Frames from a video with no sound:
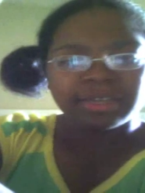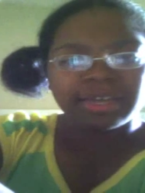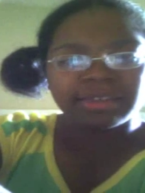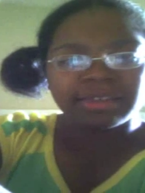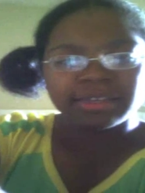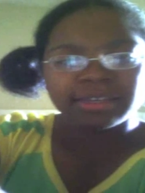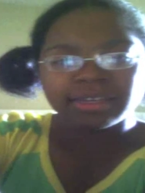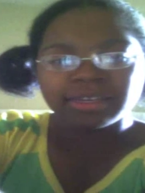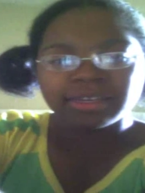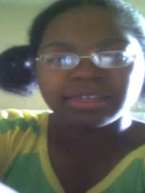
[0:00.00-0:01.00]
and the
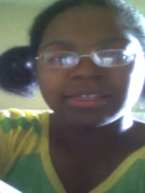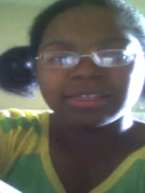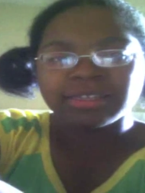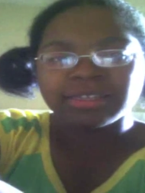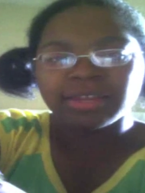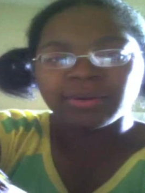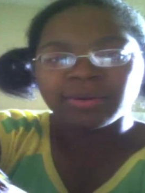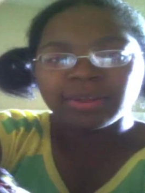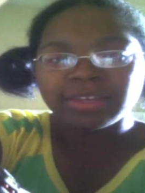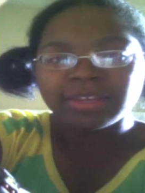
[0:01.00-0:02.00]
E is yellow.
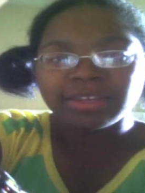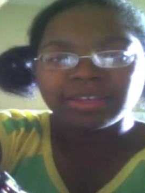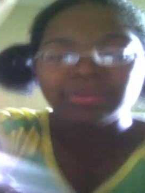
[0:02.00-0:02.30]
Yellow